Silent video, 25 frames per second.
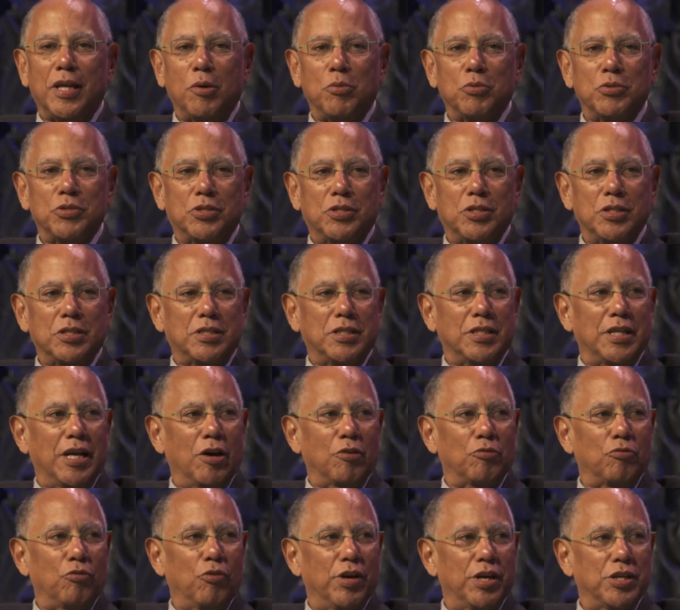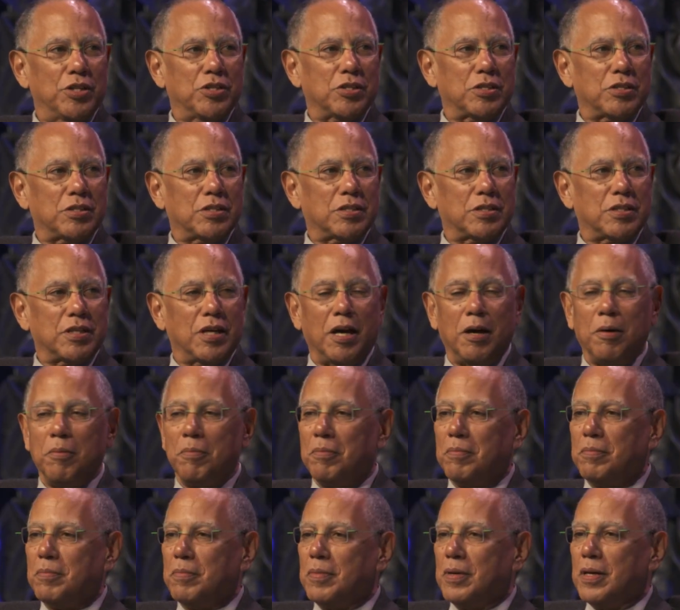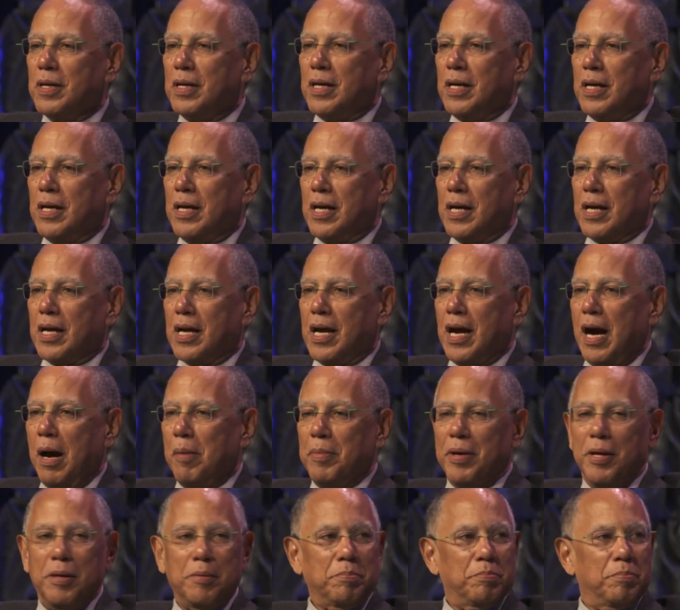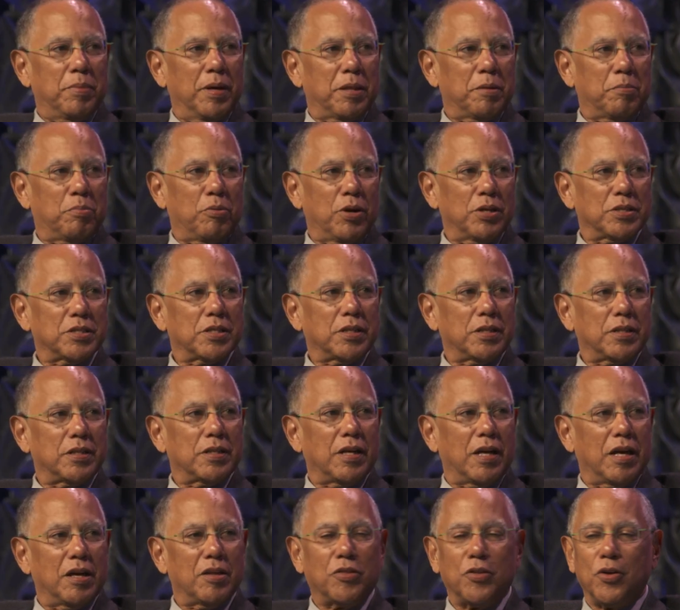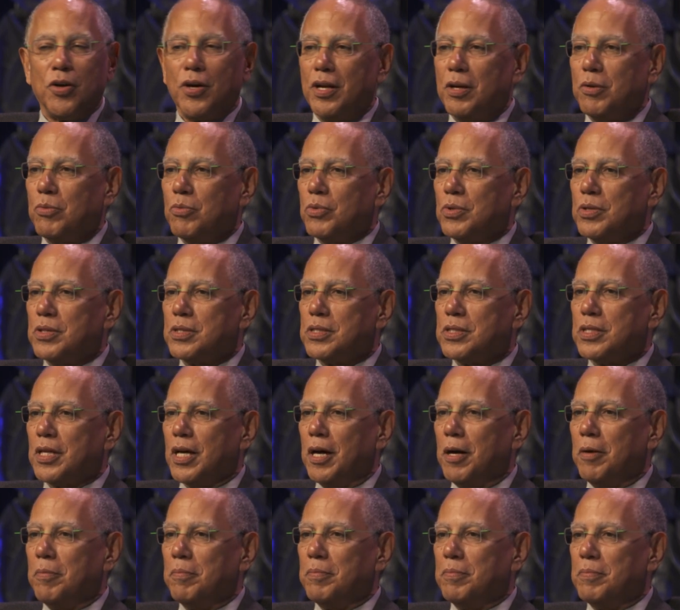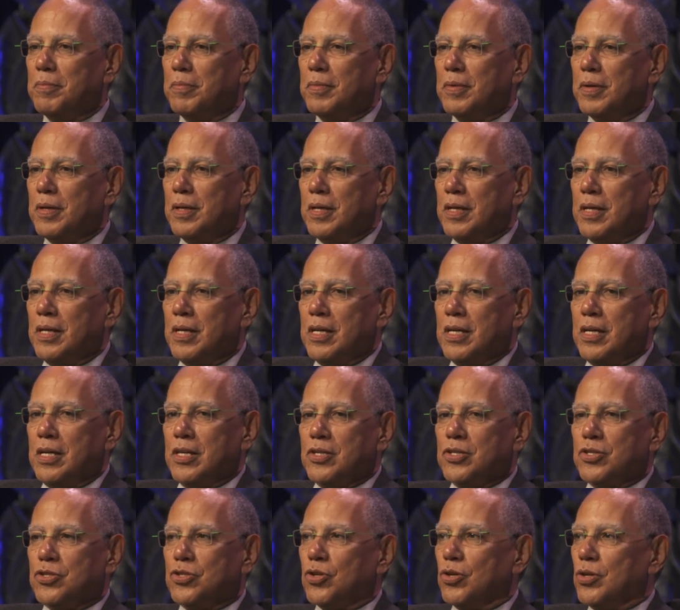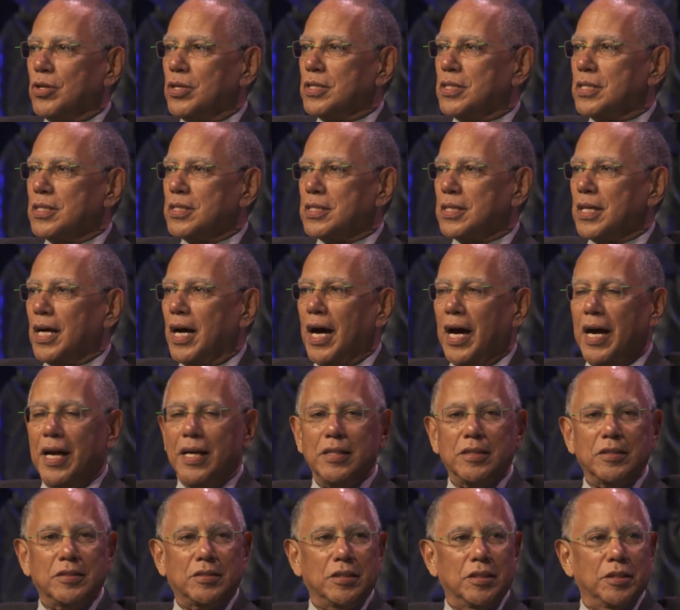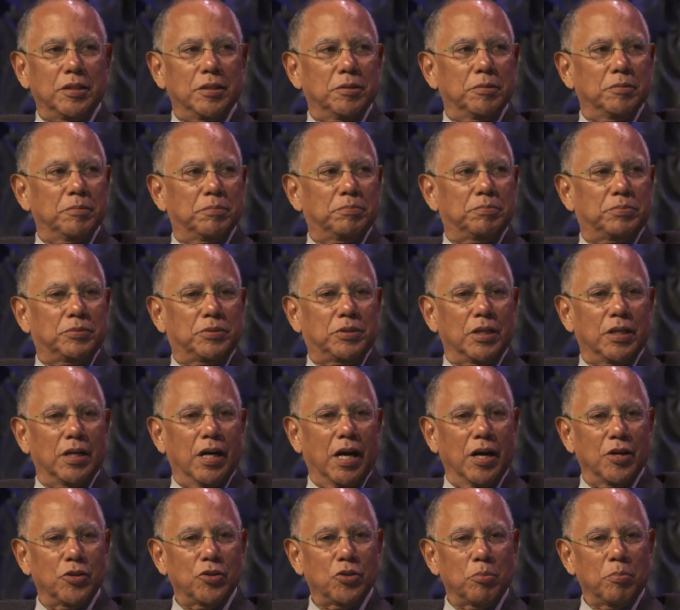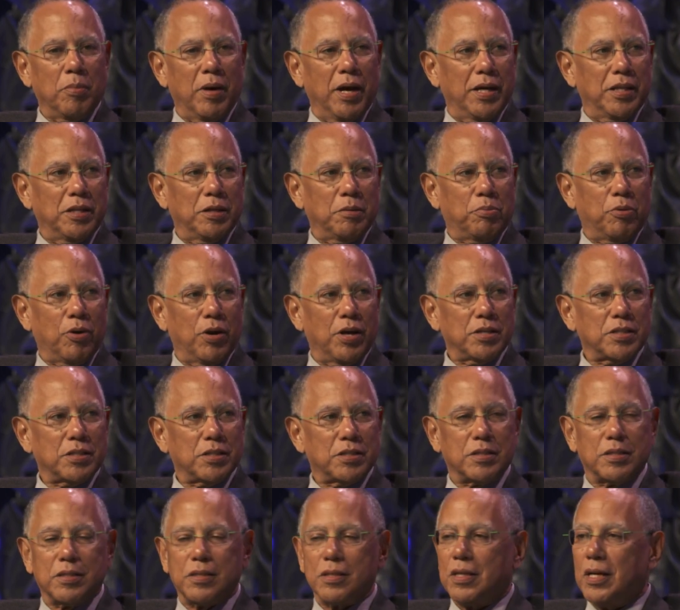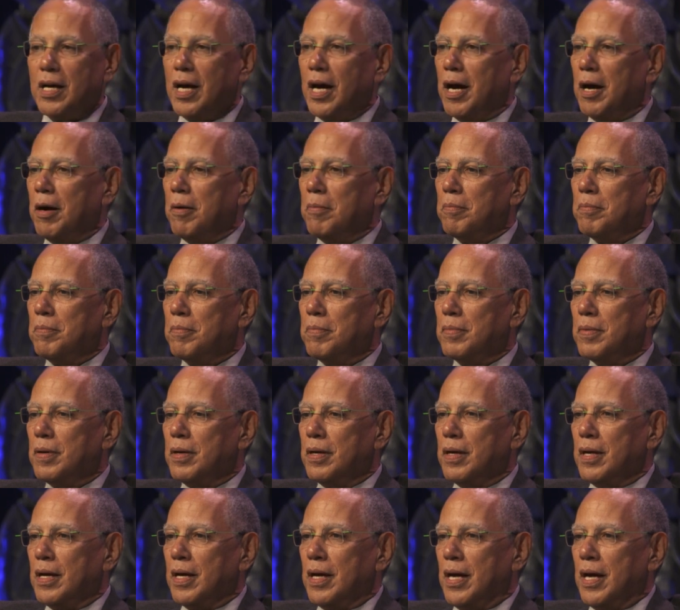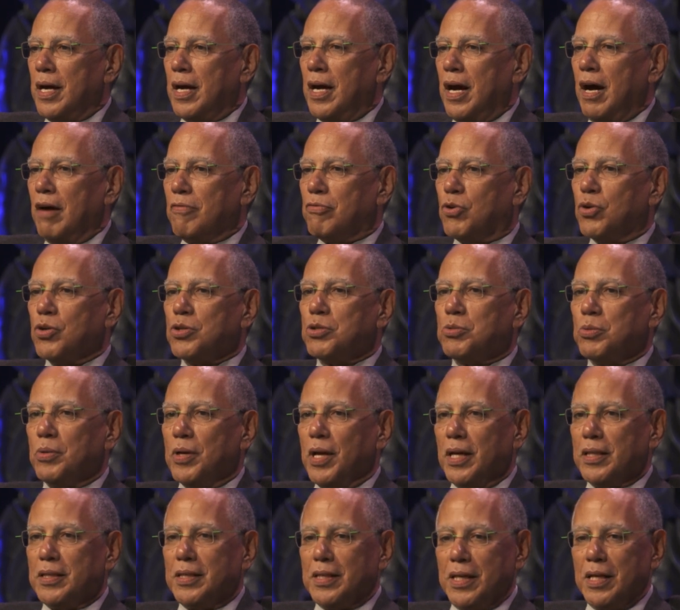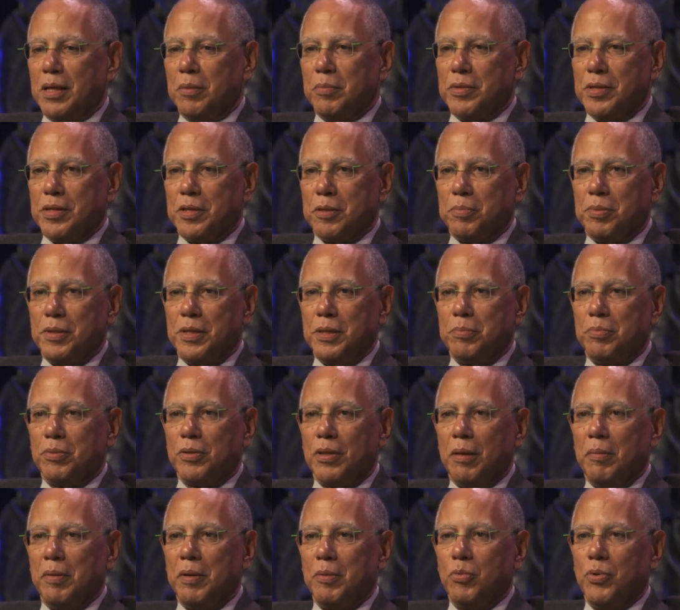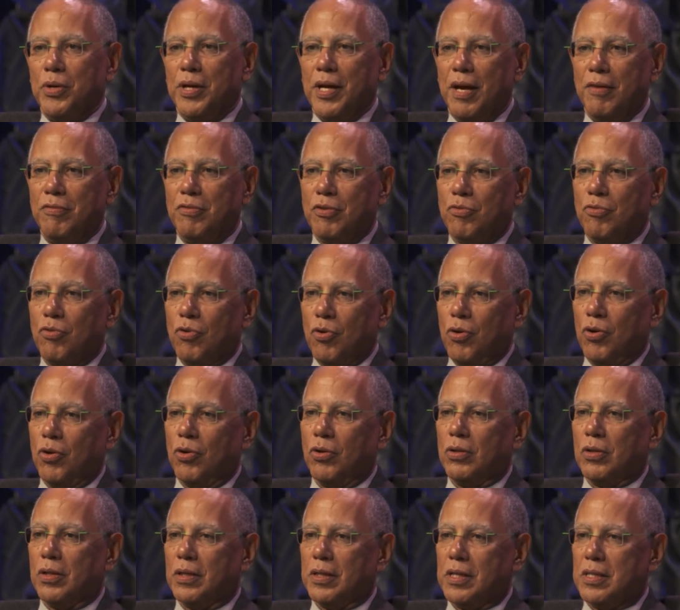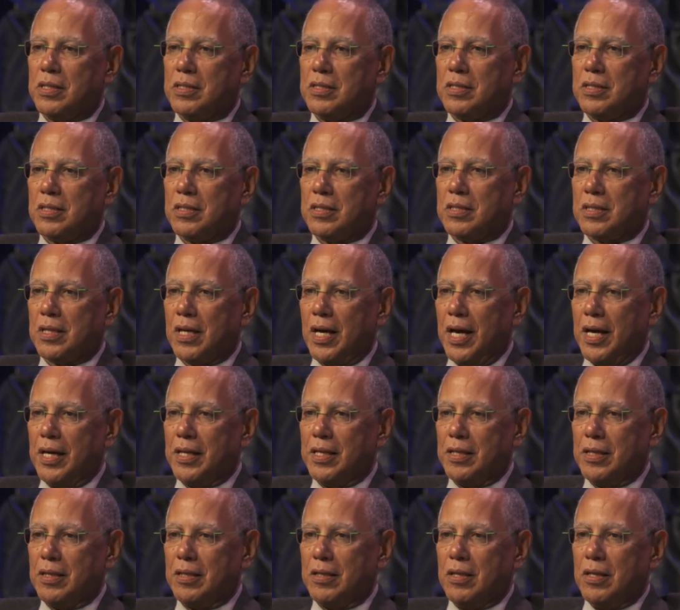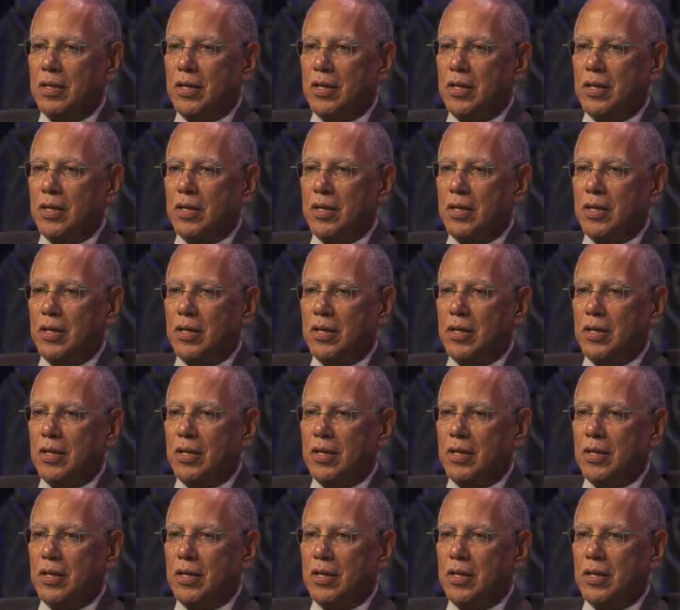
that was just an outrageous um, comment by the president. I thought it was um, sort of designed to, to undermine the press. Um, of course, we're not the enemy of the people. I mean, we have a role in society,